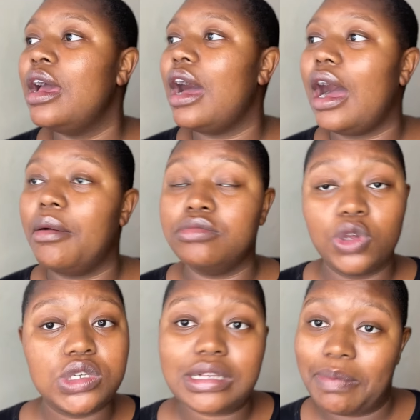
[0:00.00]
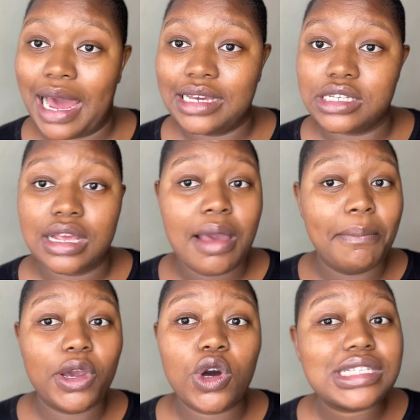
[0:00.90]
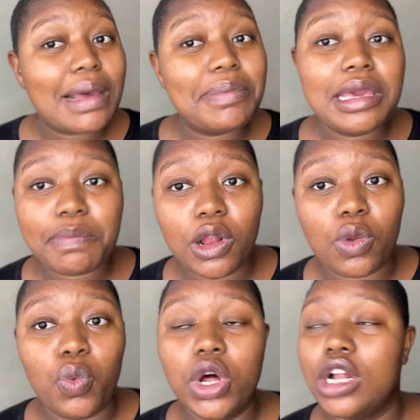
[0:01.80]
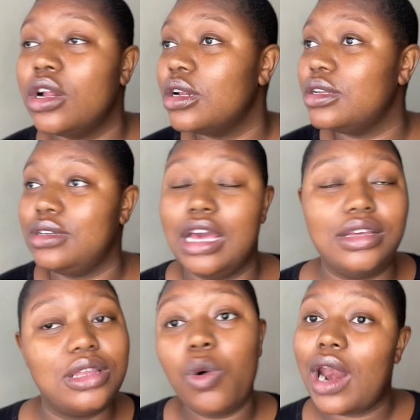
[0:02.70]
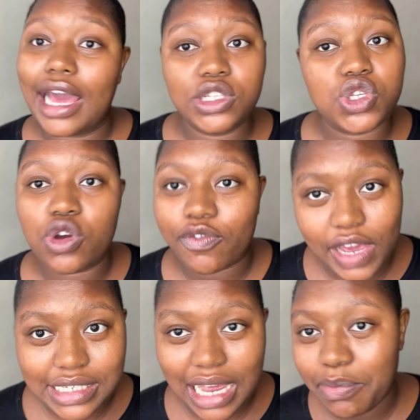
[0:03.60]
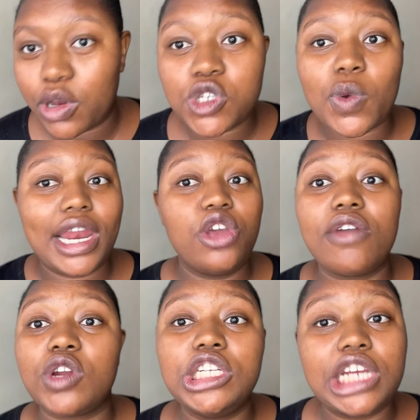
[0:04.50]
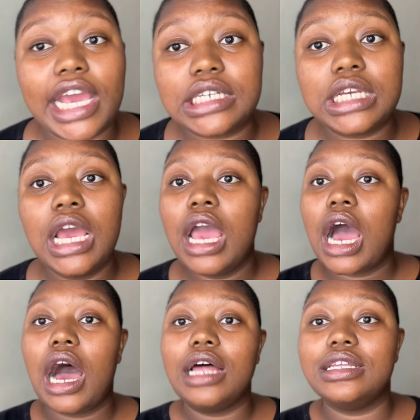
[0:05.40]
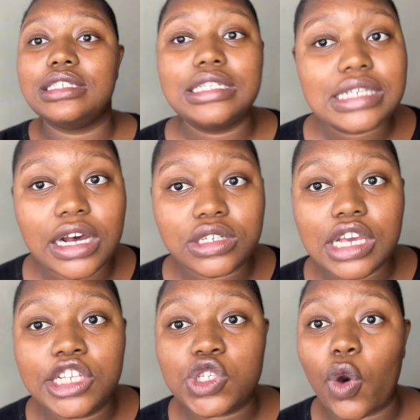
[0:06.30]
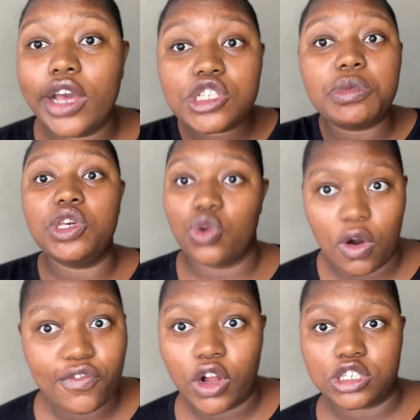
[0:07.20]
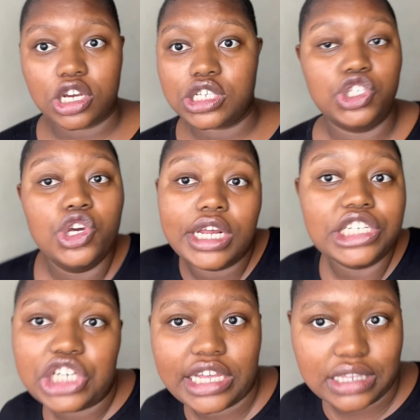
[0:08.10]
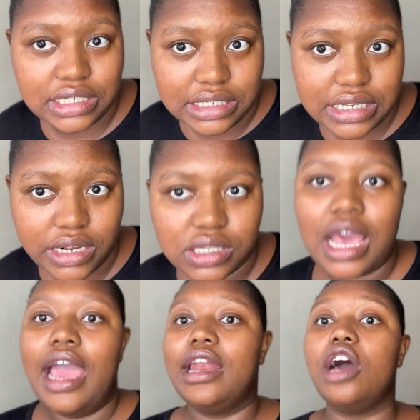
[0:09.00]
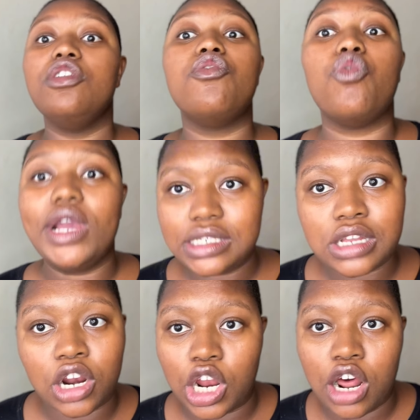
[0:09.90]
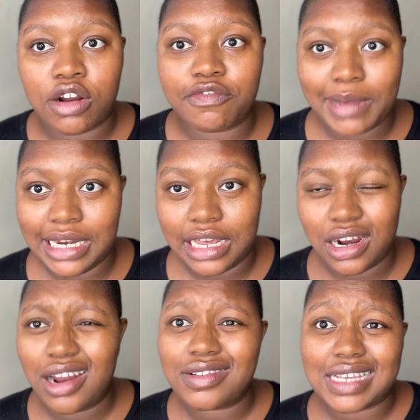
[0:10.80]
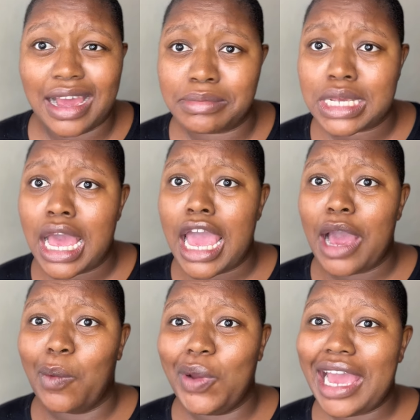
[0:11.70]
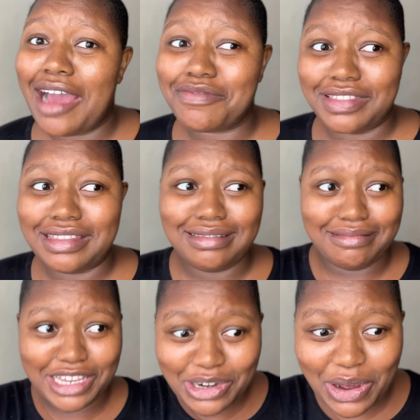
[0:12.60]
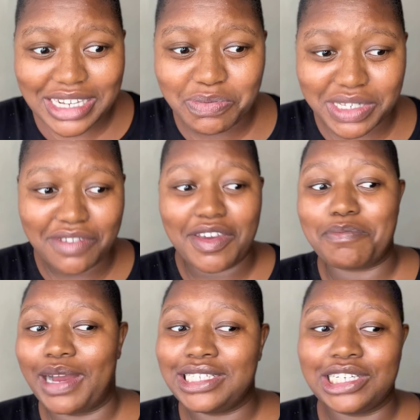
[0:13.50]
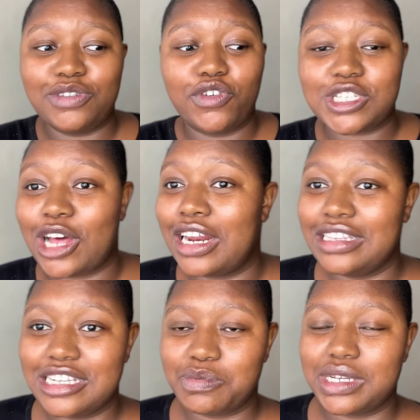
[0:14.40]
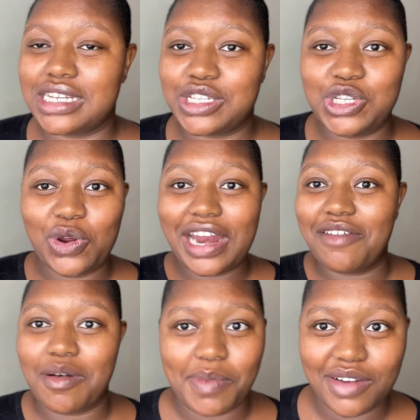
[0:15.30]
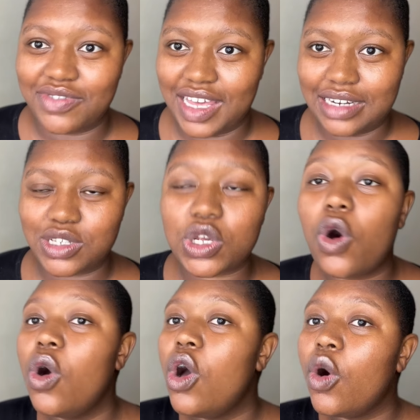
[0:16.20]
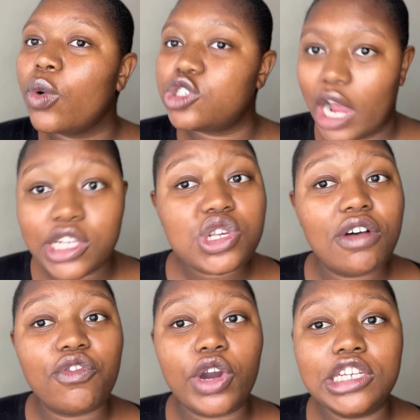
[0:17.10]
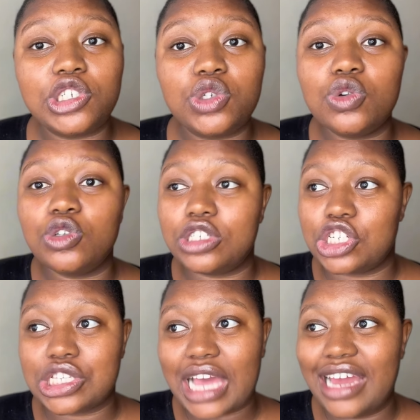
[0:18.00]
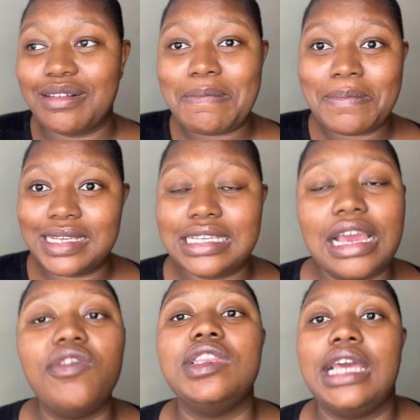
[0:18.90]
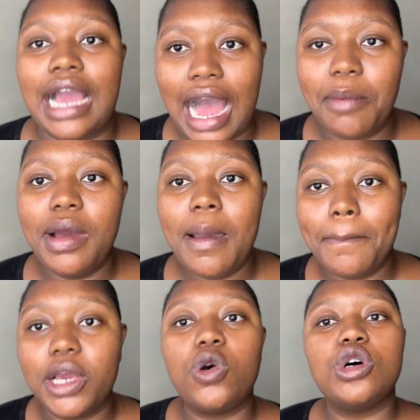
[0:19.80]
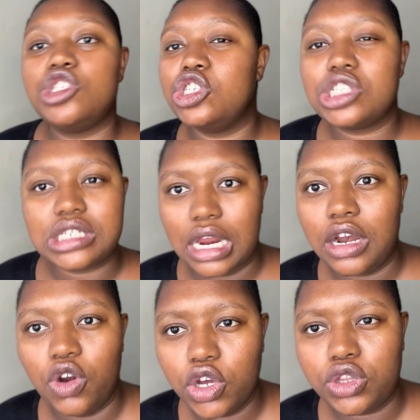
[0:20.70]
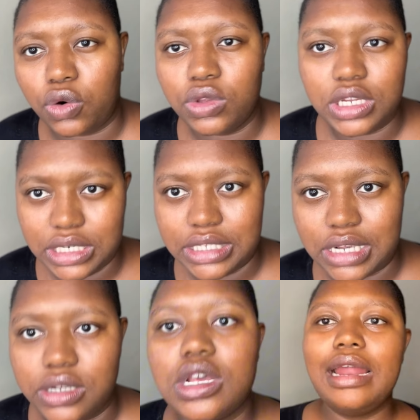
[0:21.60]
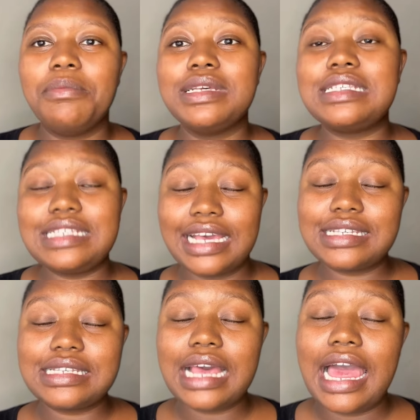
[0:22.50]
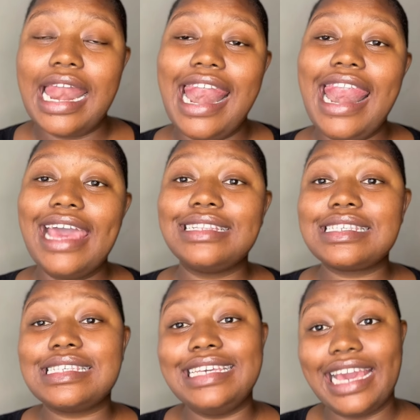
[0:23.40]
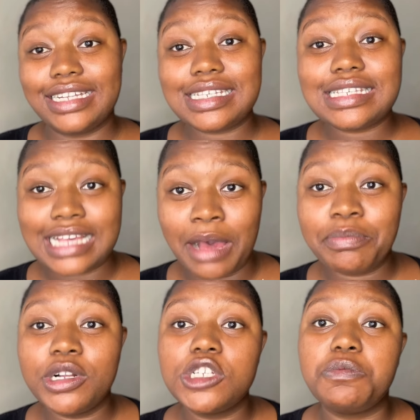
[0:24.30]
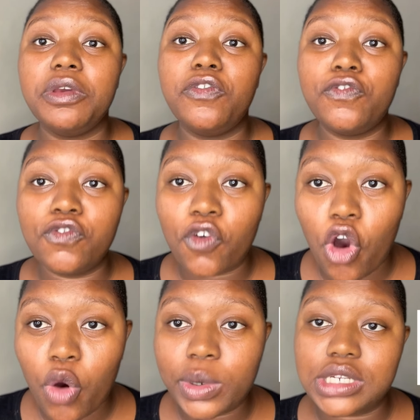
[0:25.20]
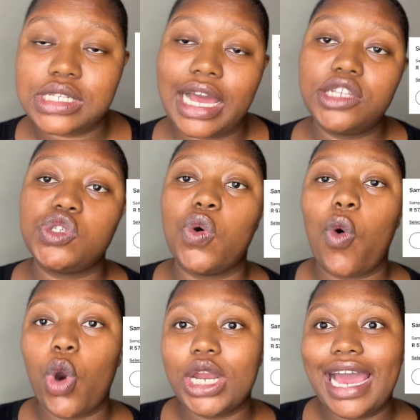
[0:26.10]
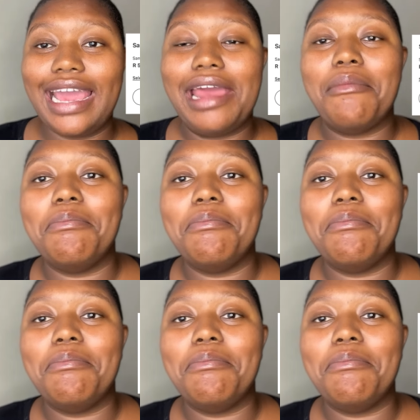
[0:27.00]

um, those suppliers because some people will, they will lie to you your face and because whether you have not checked uh, the details it's going to be your fault because you didn't check the details and now you've wasted a lot of money and a lot of times we have you know a specific budget for starting this business you don't have above that so we're trying to avoid you just kind of messing everything up because you just didn't look through the details number six let's get samples before we decide to order in